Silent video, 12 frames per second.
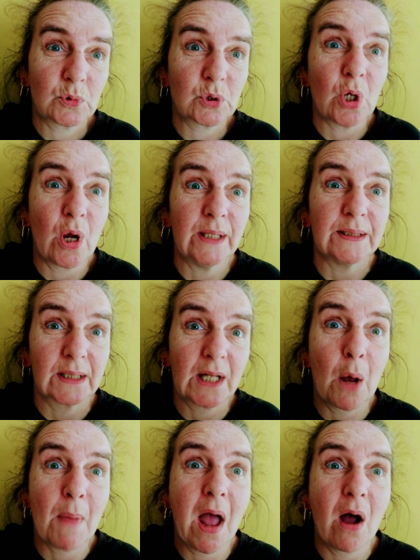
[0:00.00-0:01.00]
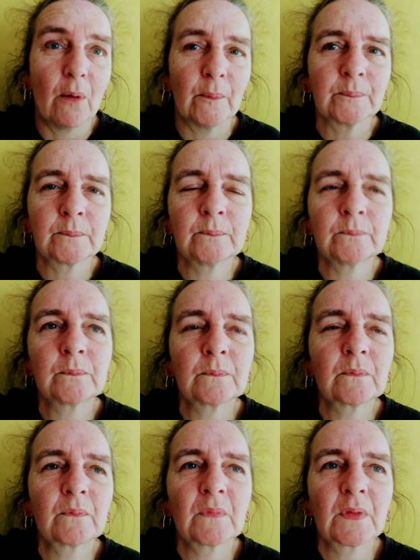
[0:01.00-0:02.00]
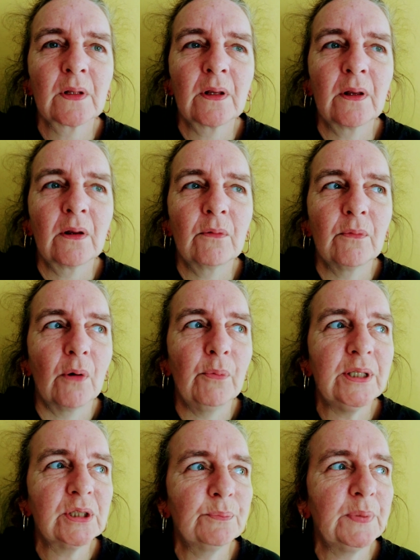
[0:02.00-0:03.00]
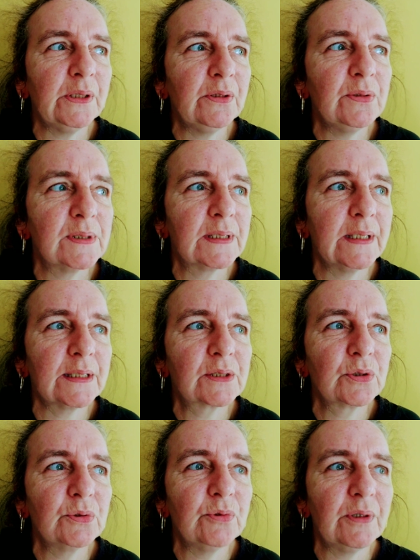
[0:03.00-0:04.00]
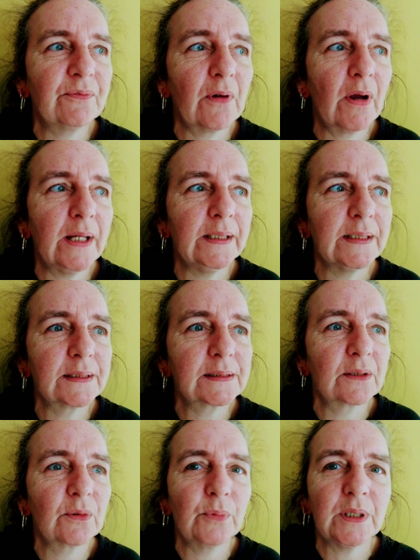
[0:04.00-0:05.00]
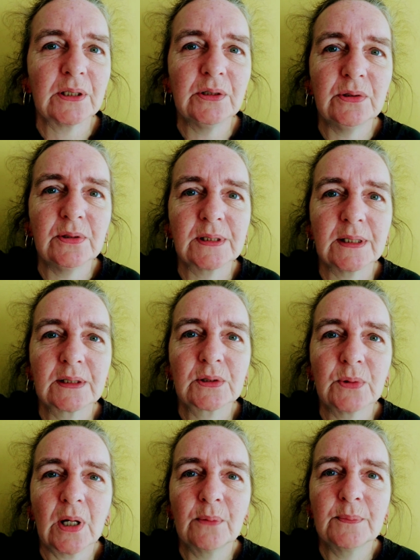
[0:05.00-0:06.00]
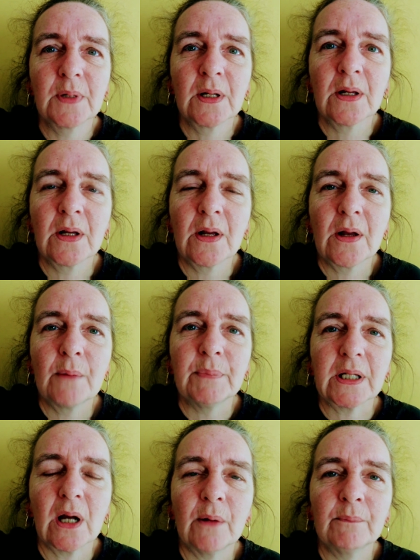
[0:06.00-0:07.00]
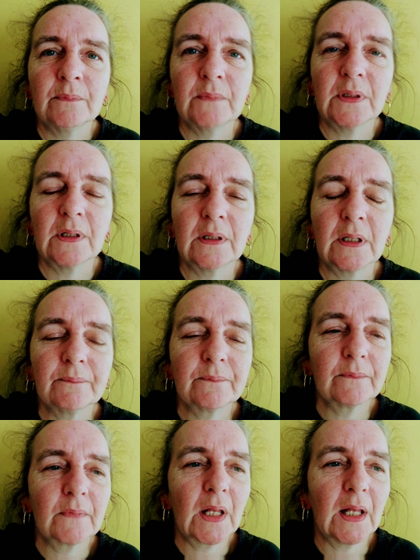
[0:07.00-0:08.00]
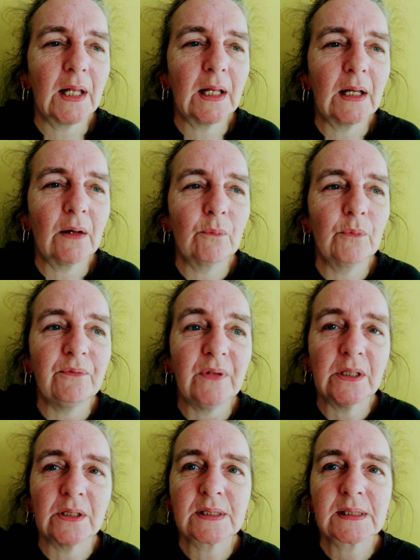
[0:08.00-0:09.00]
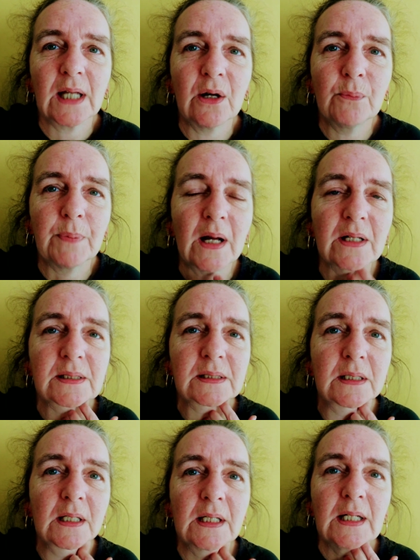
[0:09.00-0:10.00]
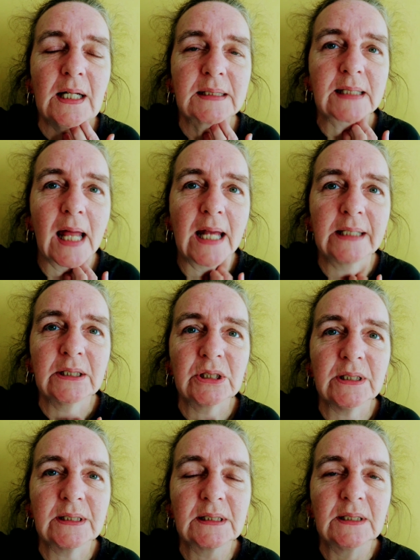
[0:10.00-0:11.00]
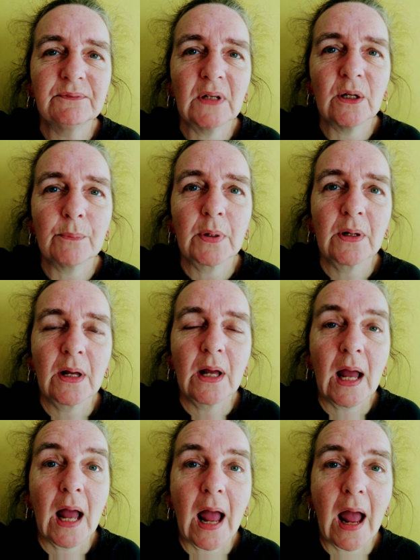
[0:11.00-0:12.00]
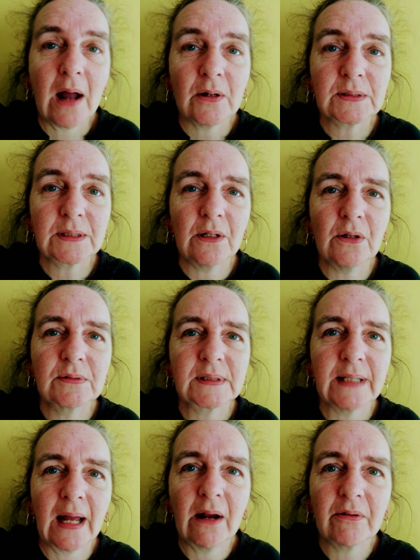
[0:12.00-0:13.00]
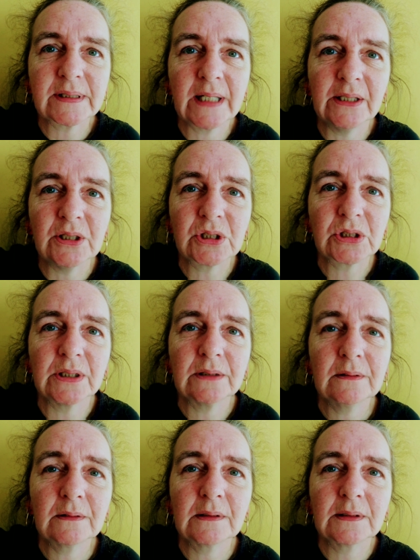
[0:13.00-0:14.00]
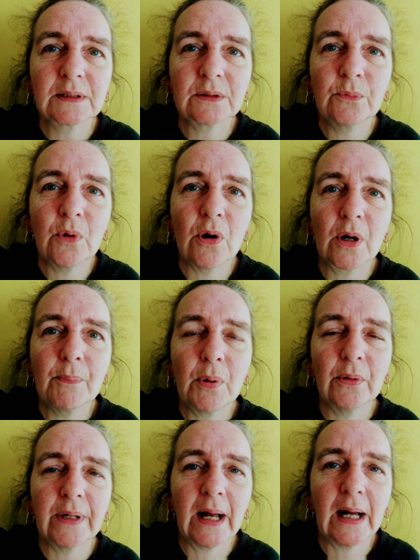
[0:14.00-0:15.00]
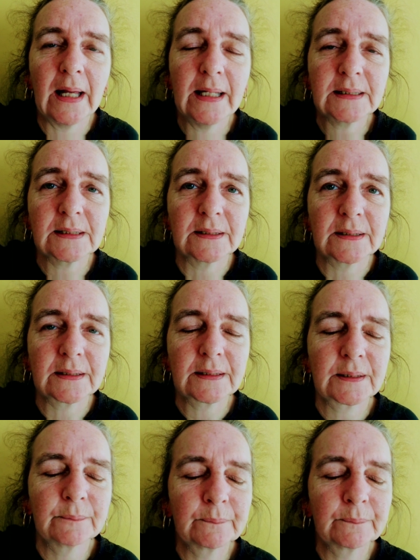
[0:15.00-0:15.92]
trying to come out, where we should be using it to refine it so that we can use it to help become within us, to help us as that energy to develop ourselves and our attention and to work upon our essence.